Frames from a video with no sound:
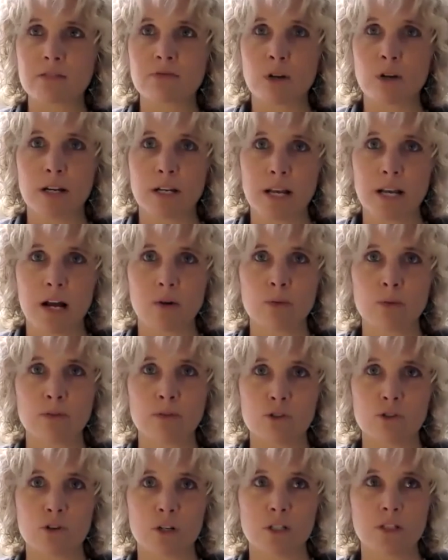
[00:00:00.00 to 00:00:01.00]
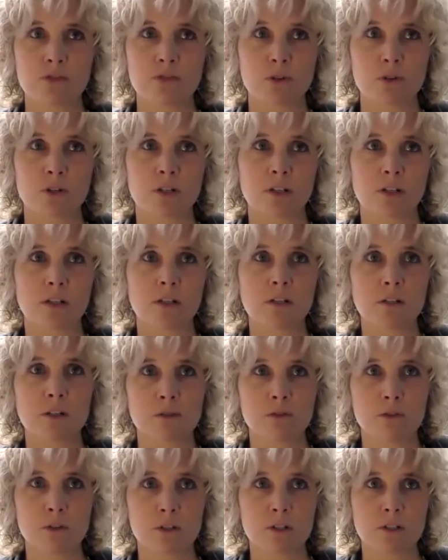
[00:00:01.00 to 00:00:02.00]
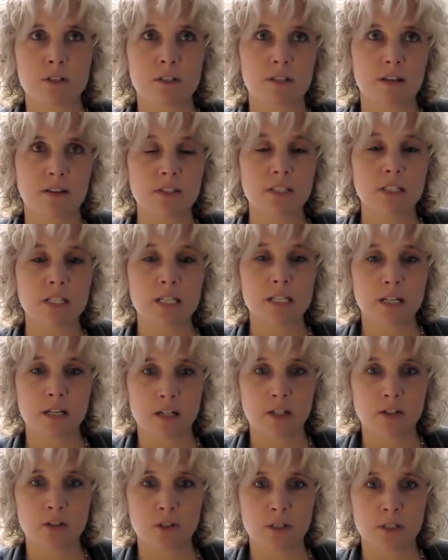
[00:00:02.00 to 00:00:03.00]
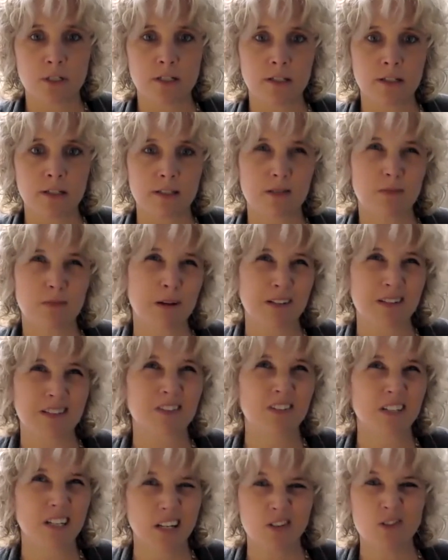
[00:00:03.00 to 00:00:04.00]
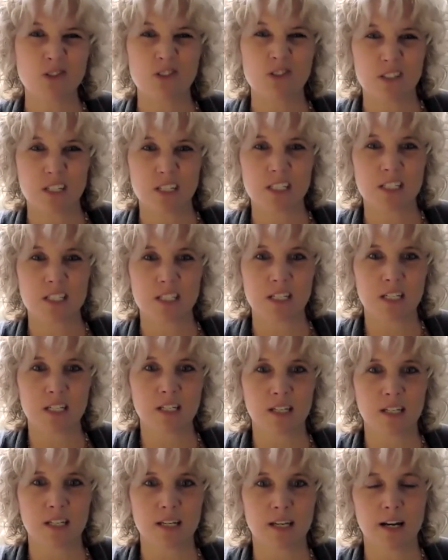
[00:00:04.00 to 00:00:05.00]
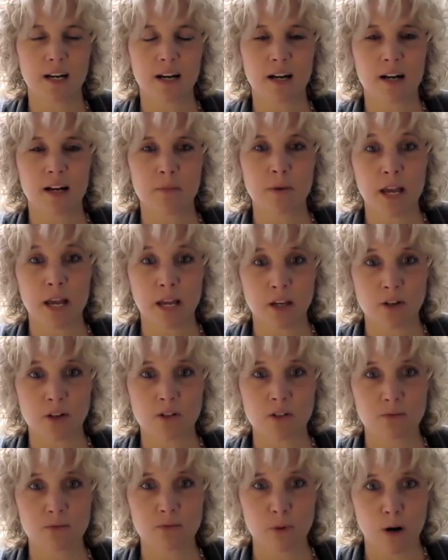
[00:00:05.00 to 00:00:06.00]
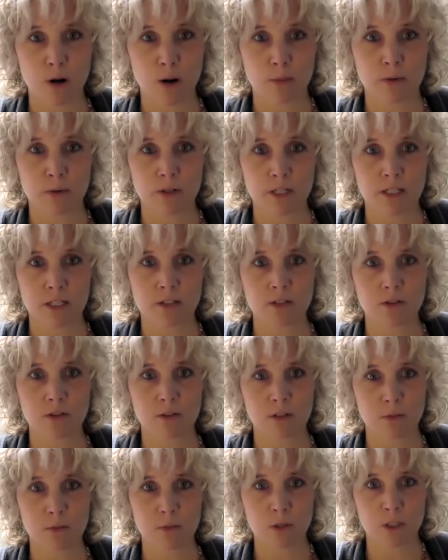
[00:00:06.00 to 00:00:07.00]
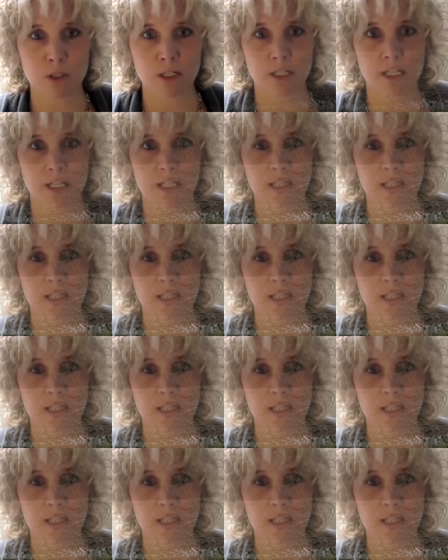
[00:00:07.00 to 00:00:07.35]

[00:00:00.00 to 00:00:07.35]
right now, we've transferred a little over 1,700, about 1,760 acres of property to the community. And